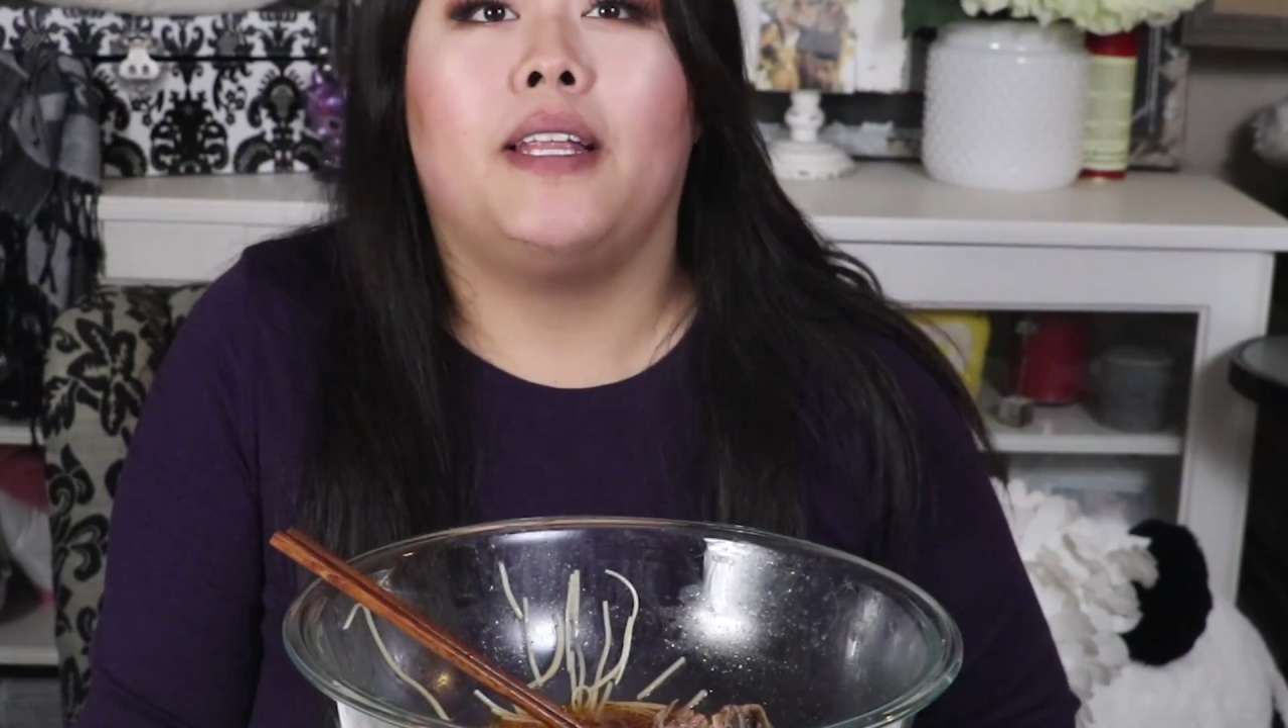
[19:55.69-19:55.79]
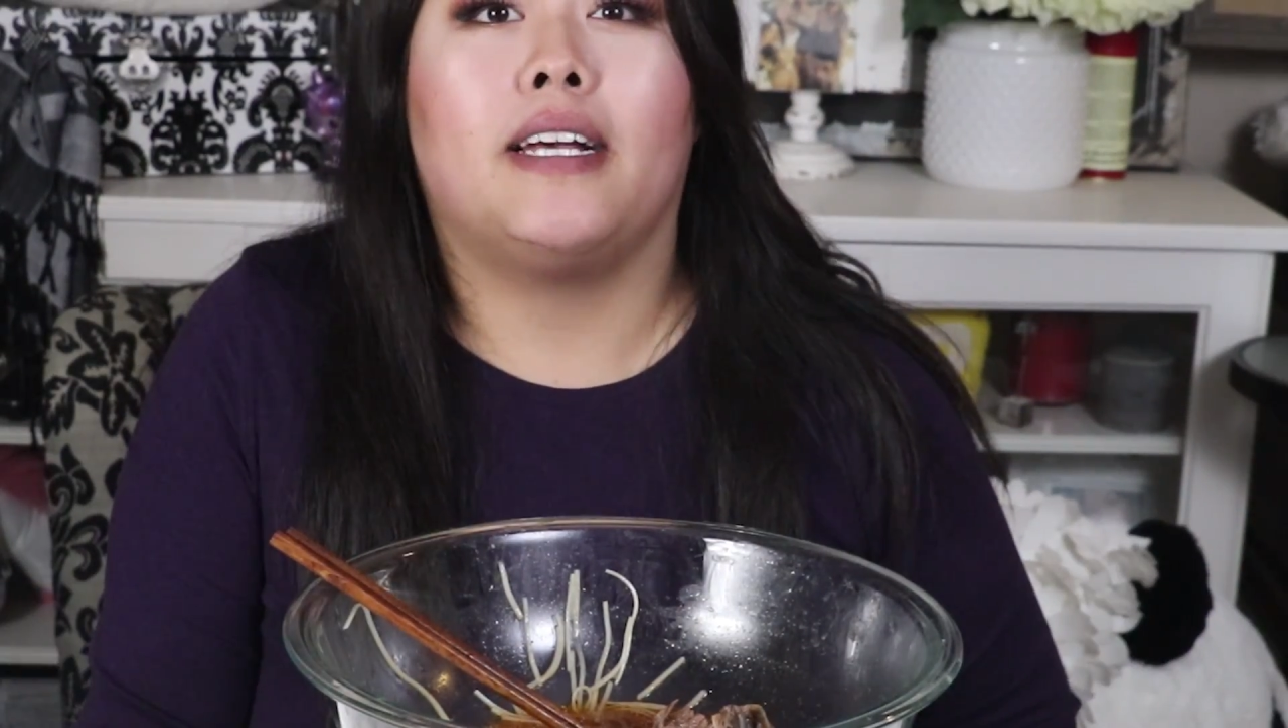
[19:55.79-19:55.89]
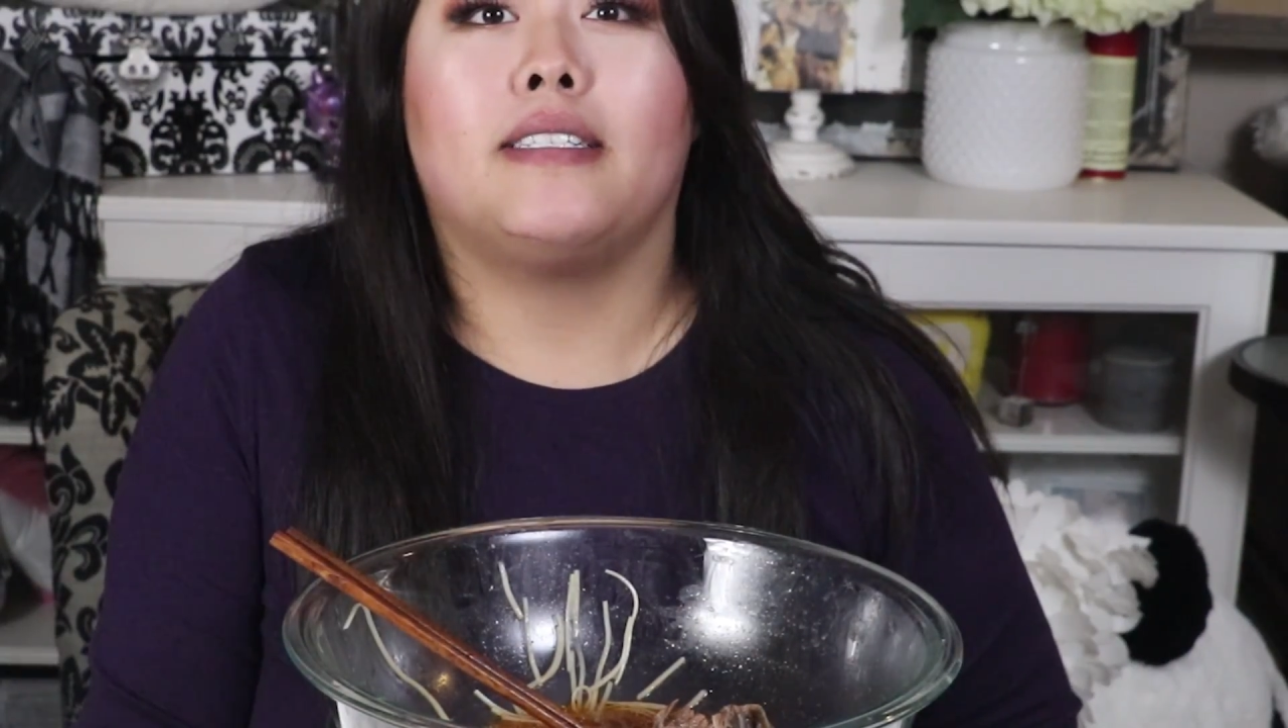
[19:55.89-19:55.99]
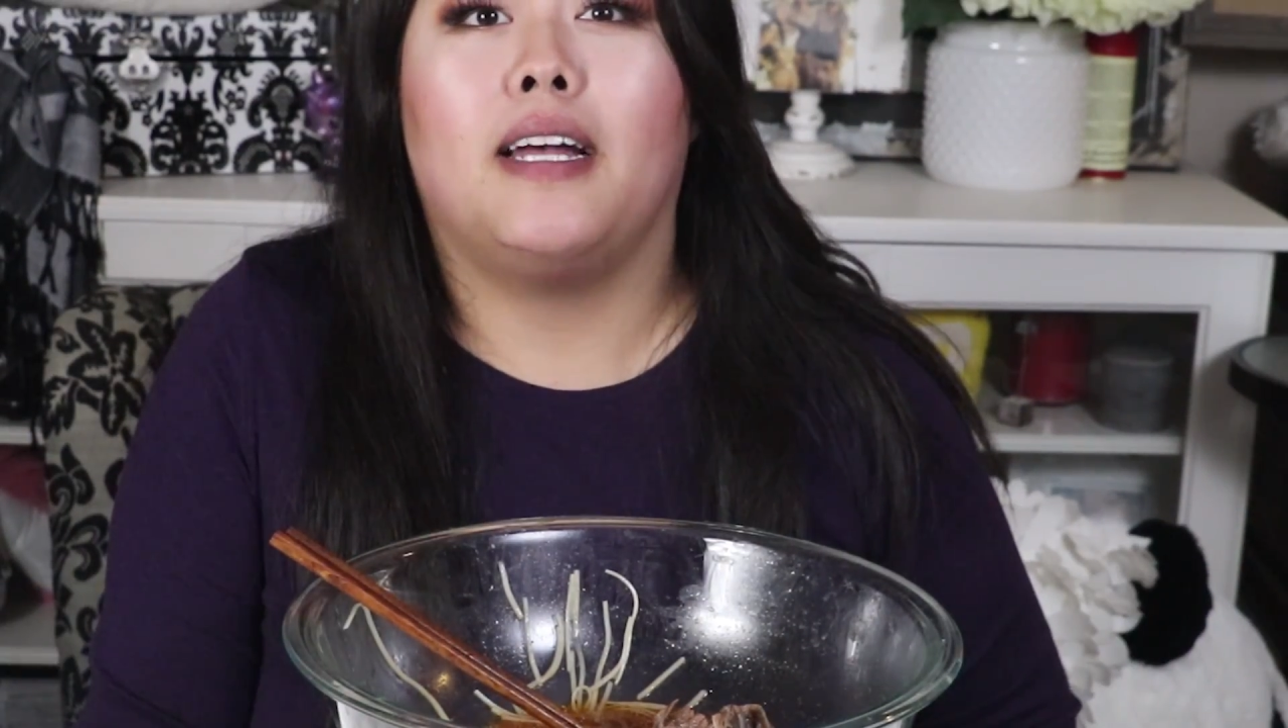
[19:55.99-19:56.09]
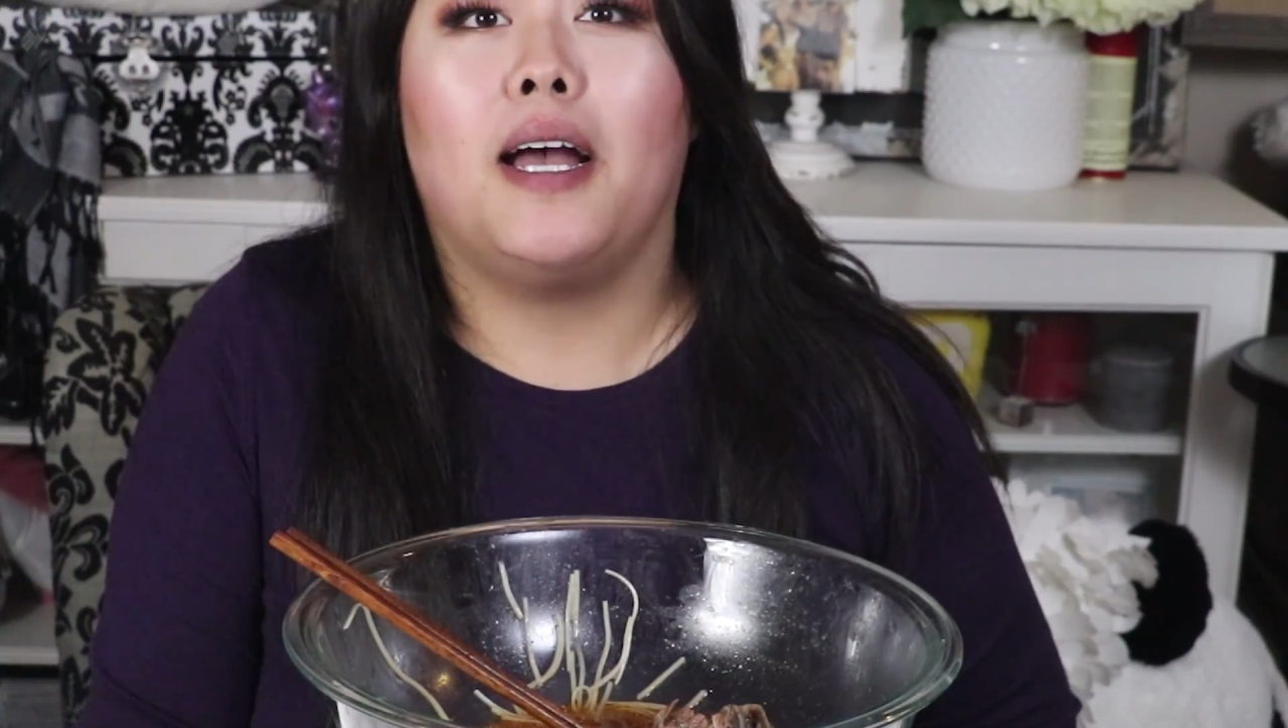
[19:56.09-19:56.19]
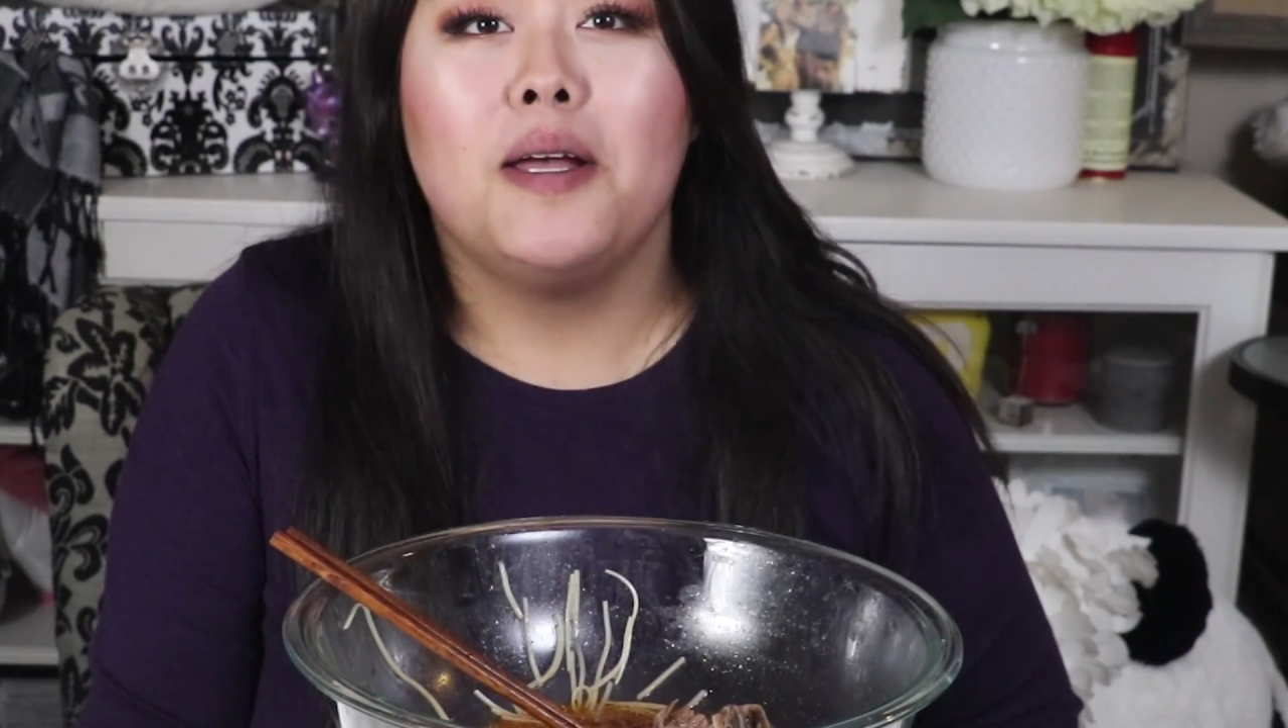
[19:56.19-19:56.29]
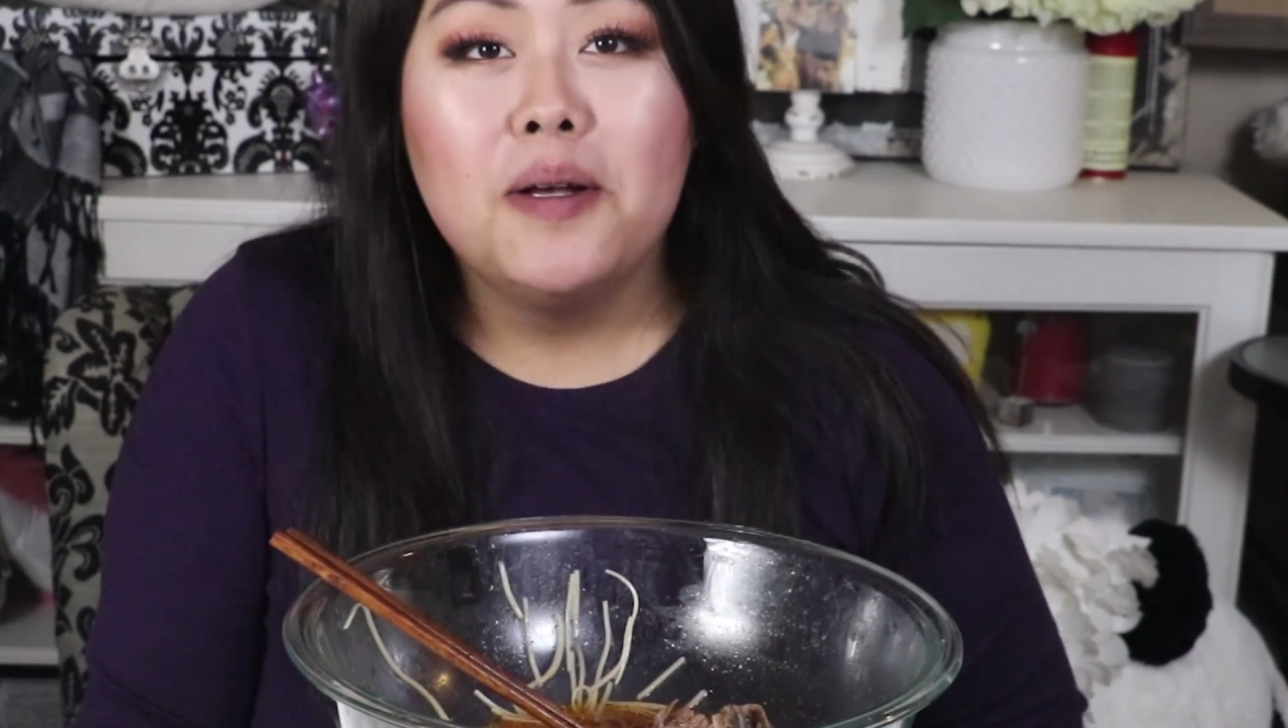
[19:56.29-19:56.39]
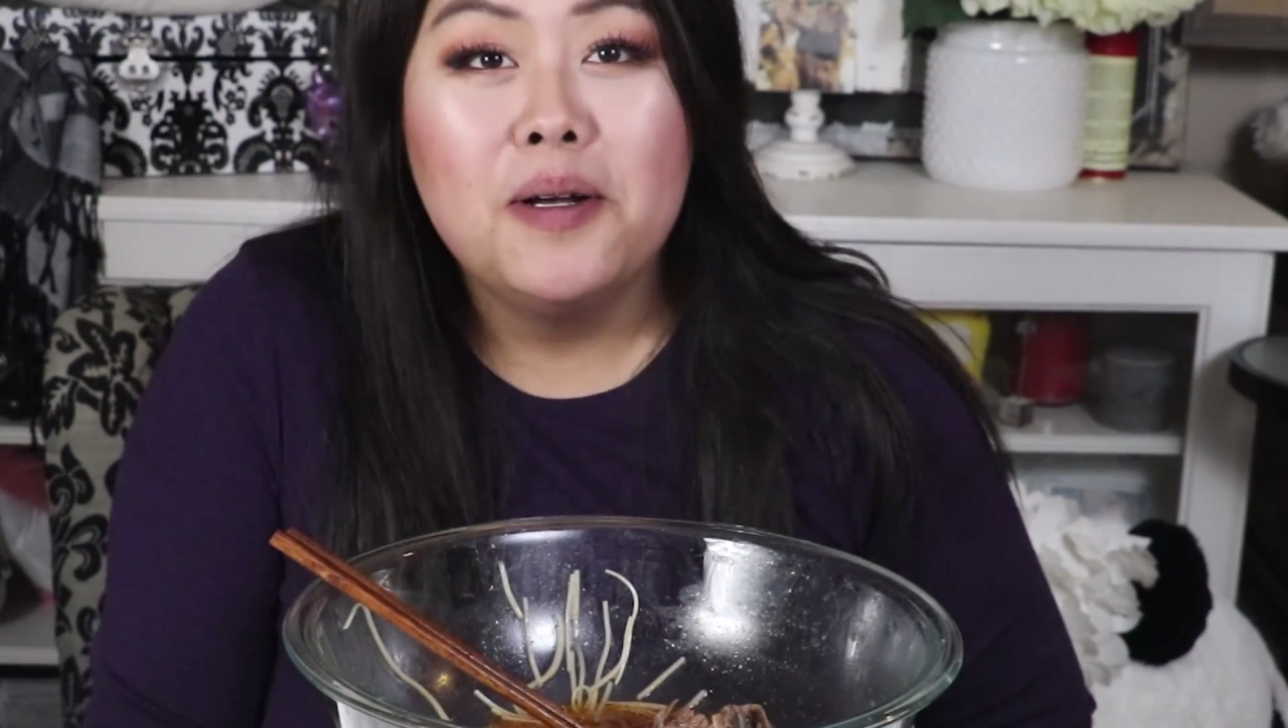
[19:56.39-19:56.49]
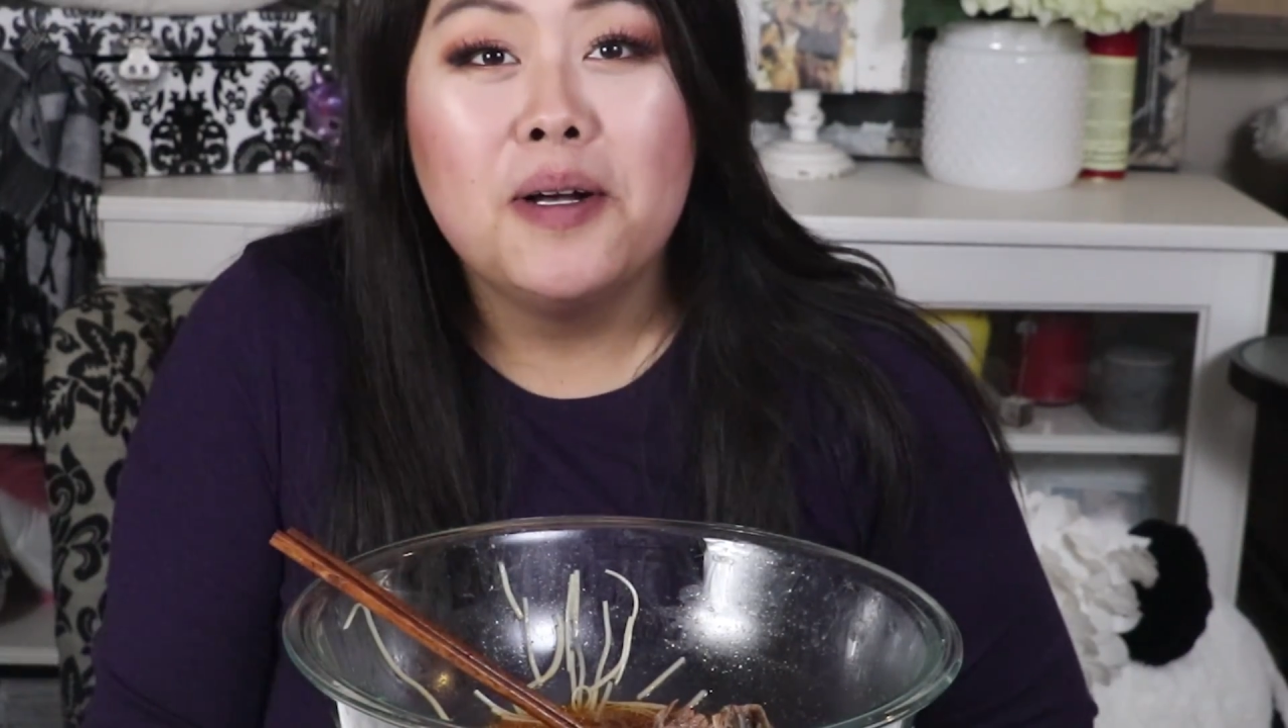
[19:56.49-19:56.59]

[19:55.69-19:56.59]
next time.